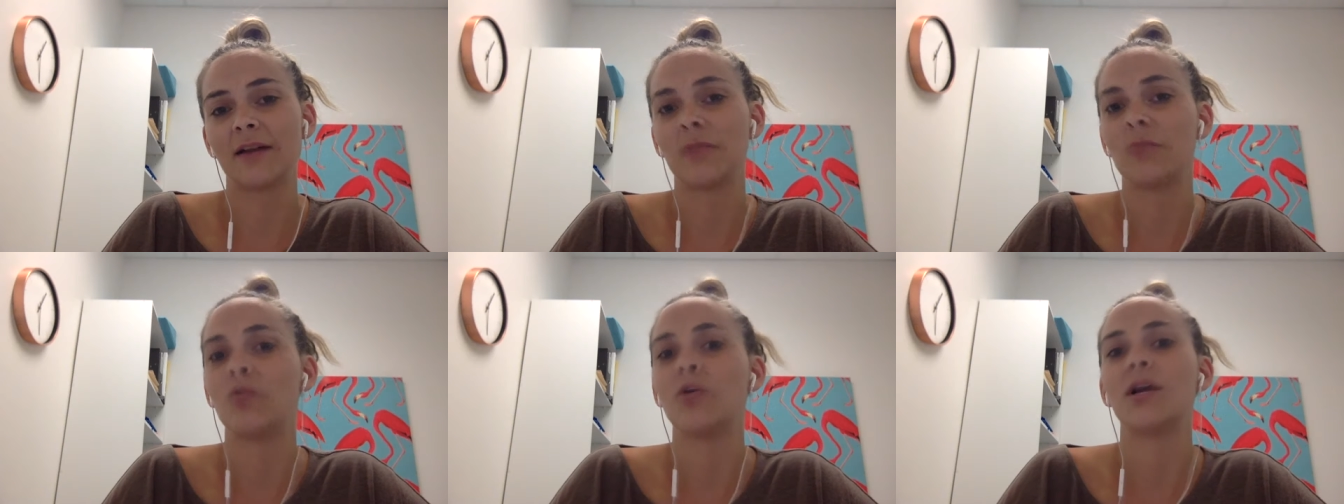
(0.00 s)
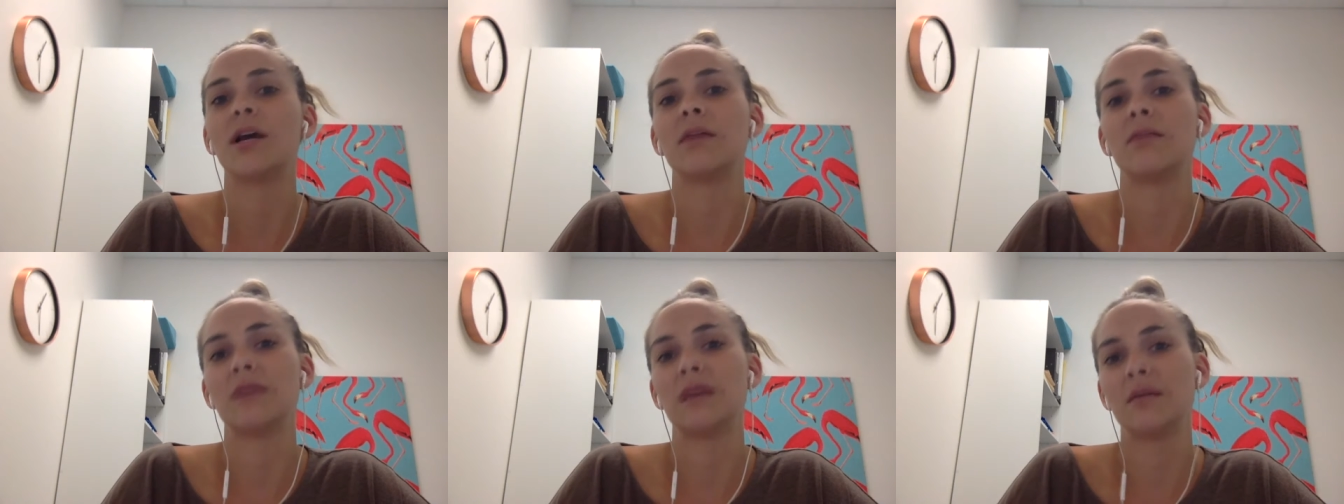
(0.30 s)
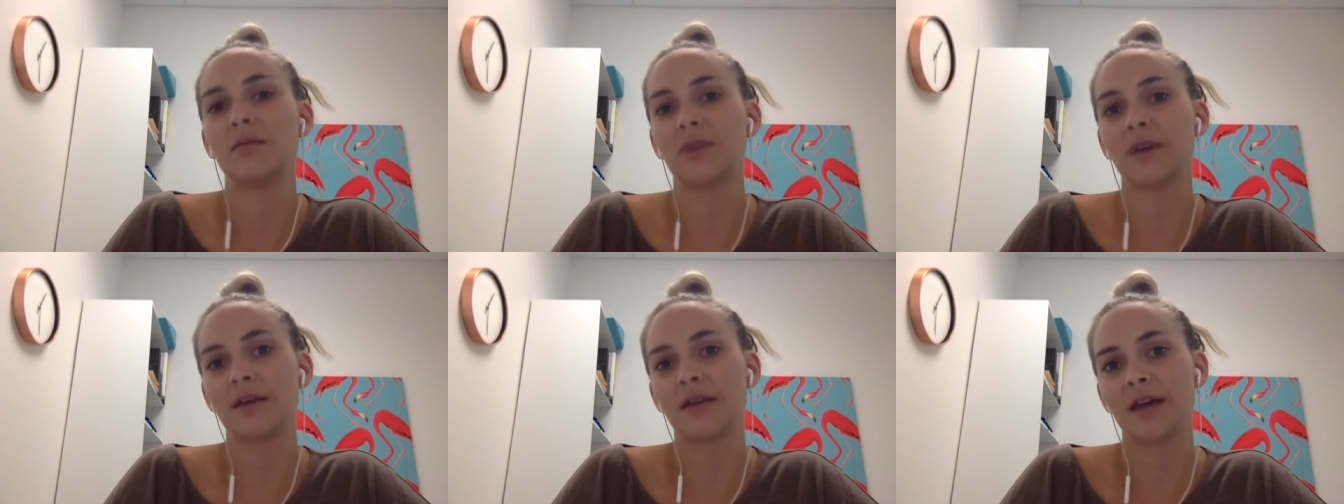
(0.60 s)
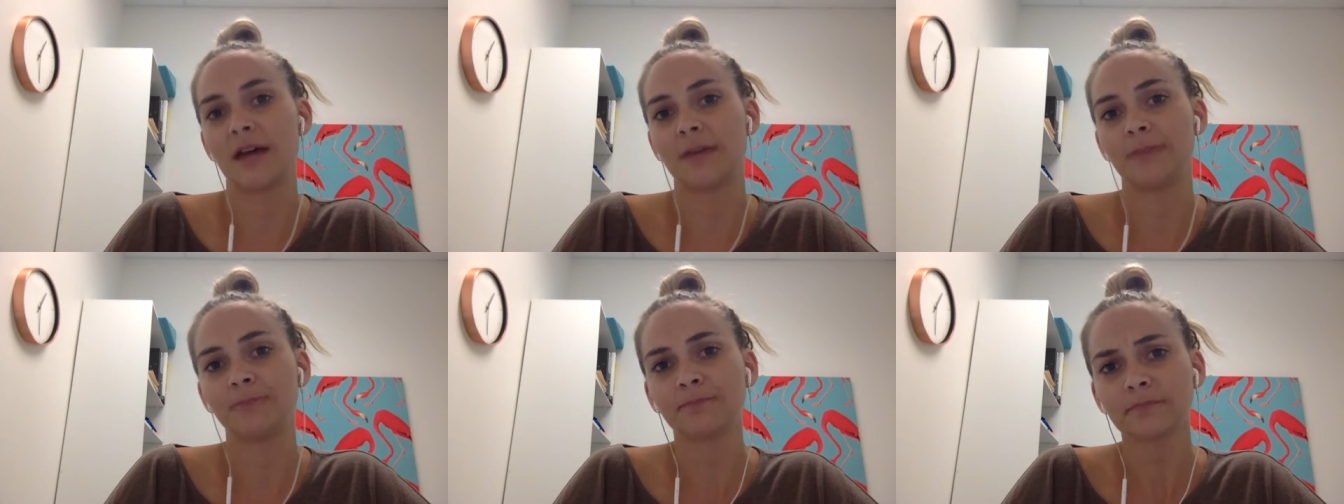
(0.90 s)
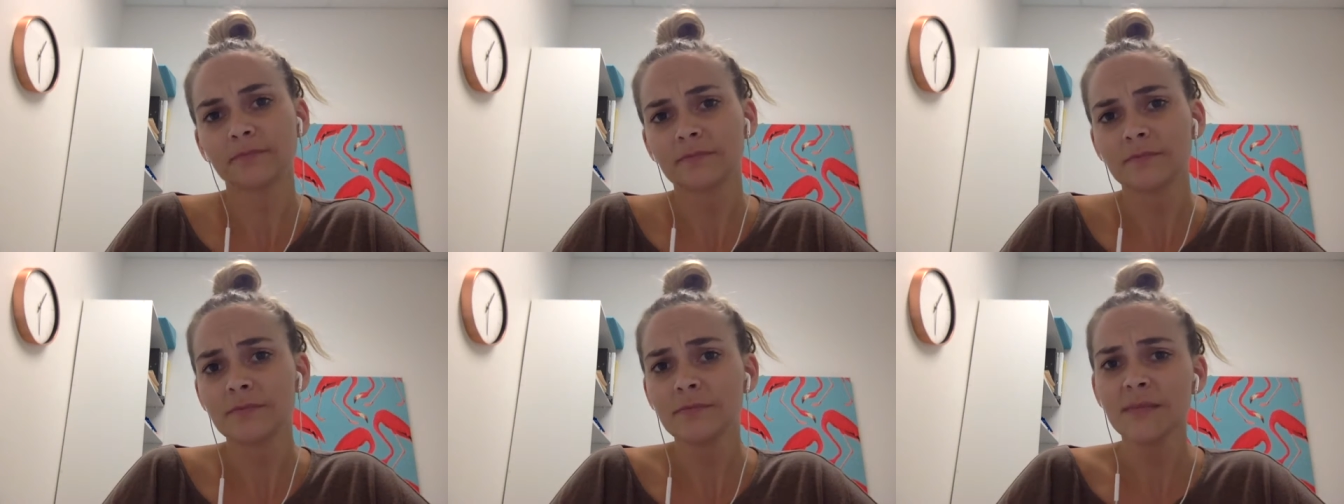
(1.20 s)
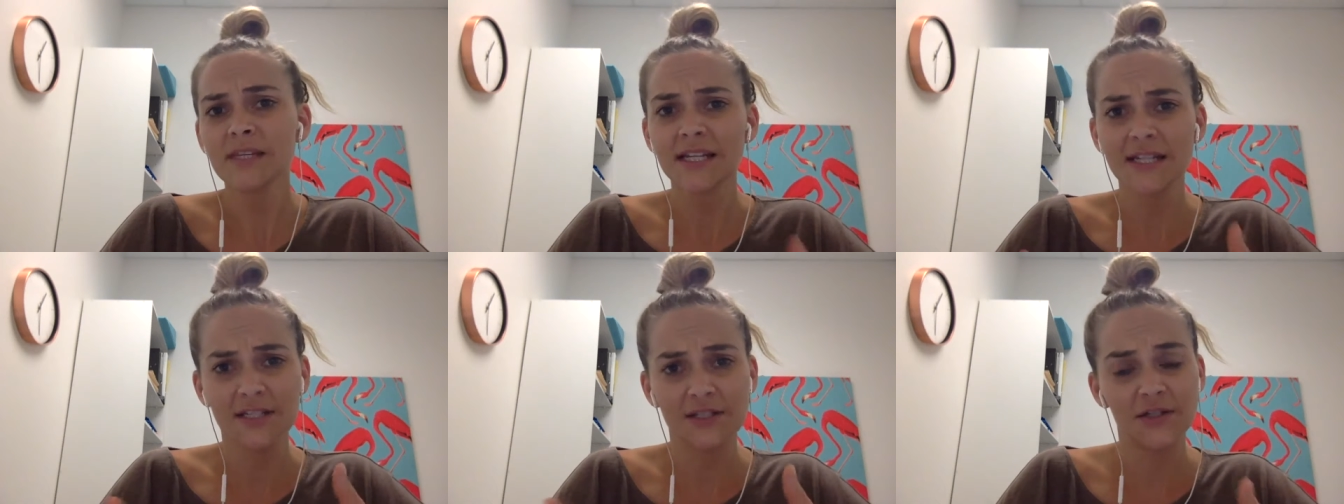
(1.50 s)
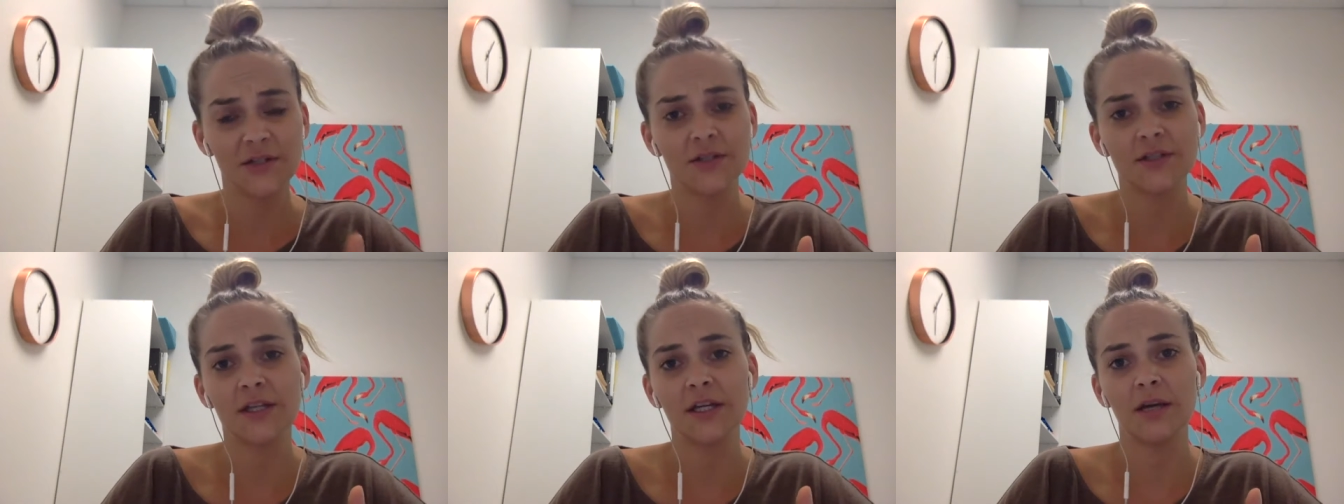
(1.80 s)
And what I mean by that is
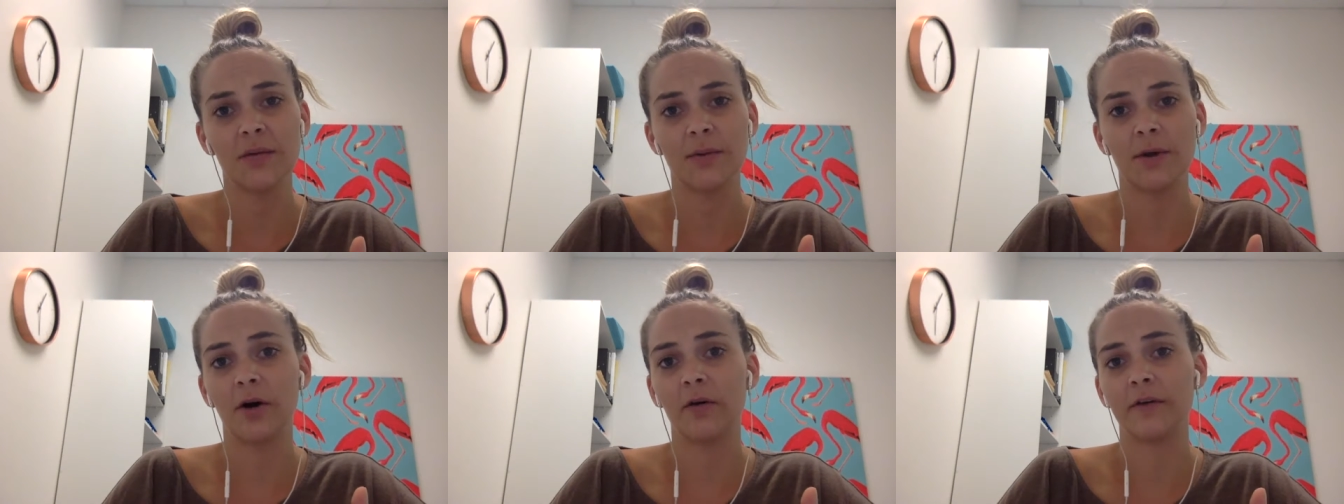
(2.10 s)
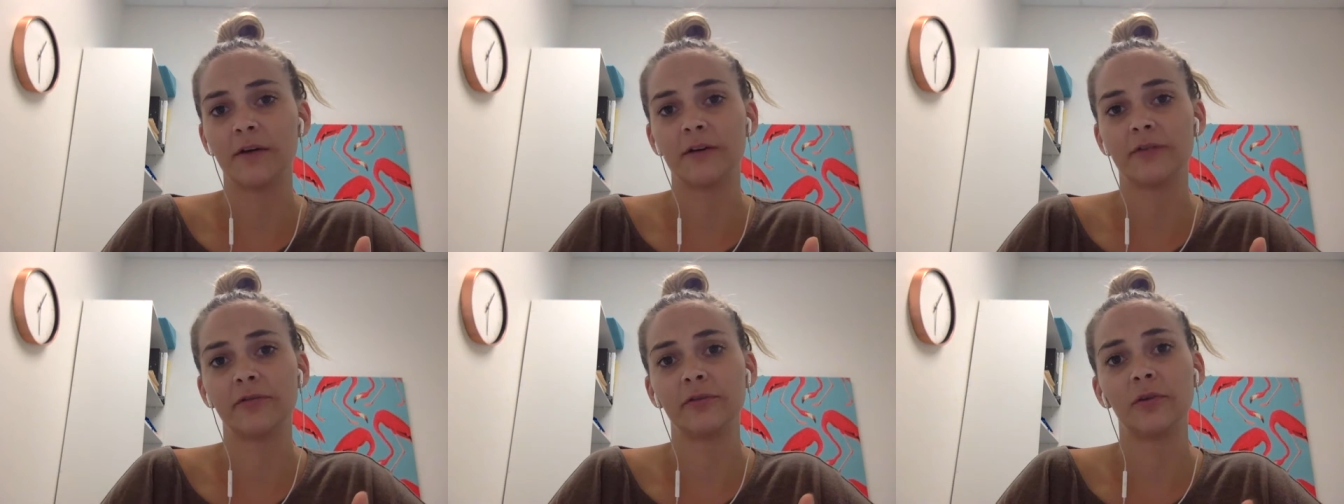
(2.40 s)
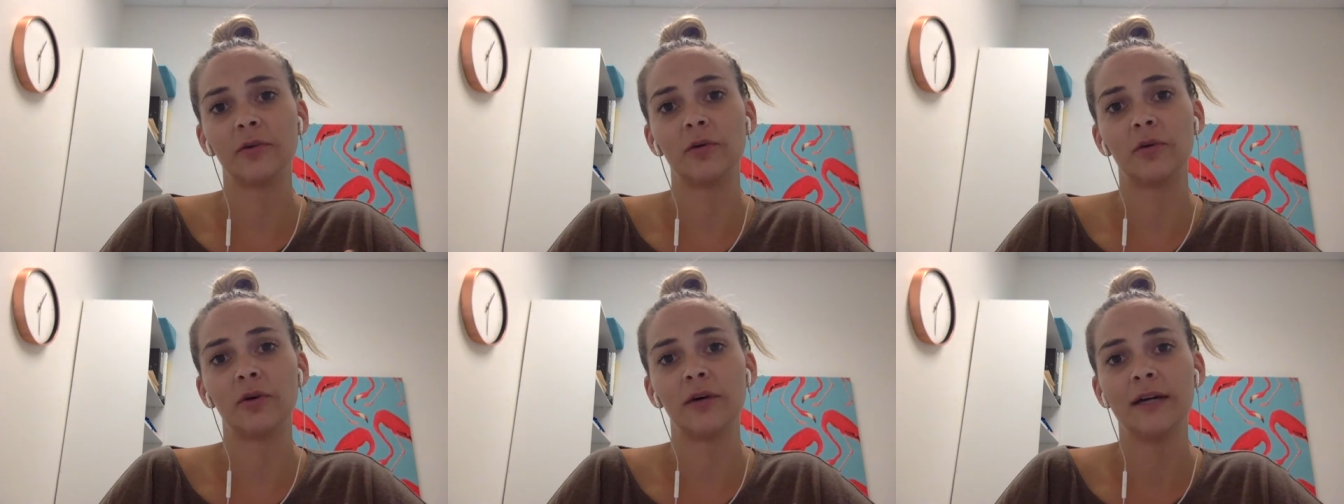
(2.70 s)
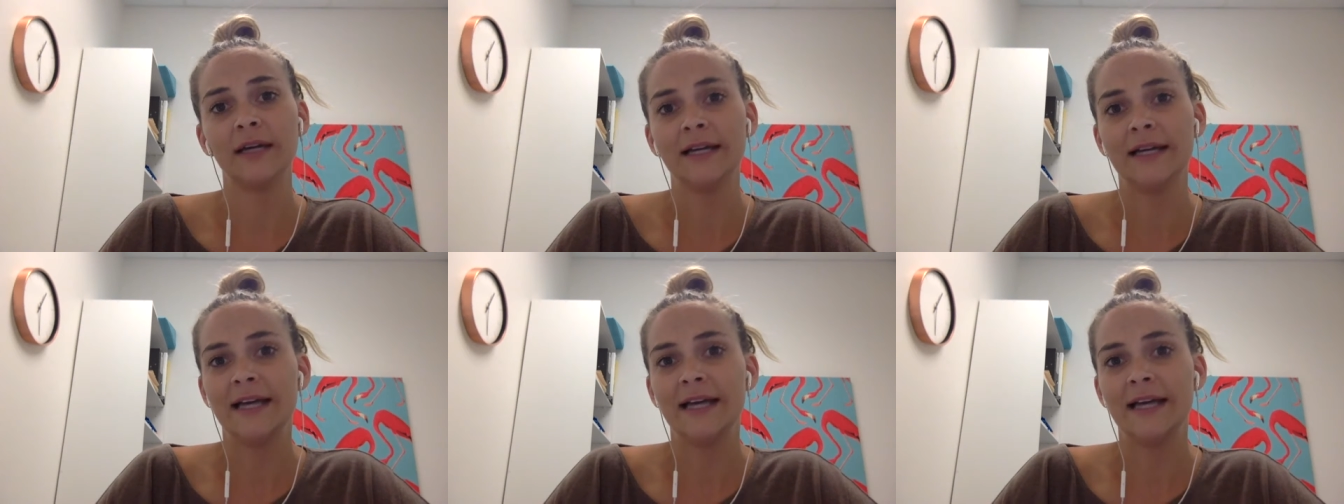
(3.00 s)
using your pelvic floor